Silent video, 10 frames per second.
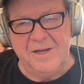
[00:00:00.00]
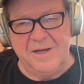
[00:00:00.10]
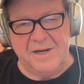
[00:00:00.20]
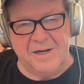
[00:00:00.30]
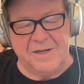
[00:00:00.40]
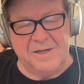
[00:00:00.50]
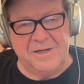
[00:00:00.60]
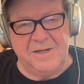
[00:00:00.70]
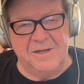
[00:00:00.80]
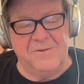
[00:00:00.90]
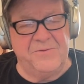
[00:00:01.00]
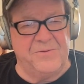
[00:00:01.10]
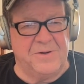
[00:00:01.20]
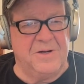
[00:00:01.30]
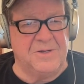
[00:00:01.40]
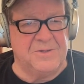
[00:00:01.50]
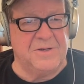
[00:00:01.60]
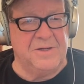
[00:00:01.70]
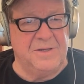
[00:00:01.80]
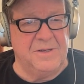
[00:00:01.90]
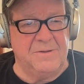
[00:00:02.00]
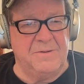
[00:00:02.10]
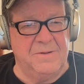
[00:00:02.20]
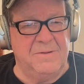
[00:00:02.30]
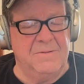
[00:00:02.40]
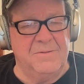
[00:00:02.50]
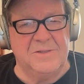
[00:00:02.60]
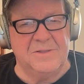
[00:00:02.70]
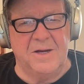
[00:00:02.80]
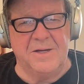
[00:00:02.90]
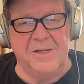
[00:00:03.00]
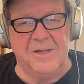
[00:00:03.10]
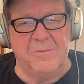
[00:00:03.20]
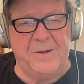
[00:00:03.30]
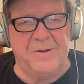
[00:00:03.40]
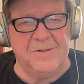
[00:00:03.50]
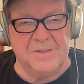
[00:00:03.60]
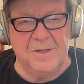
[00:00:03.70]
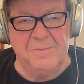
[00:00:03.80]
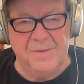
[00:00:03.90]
and for a country that was locking their parents up.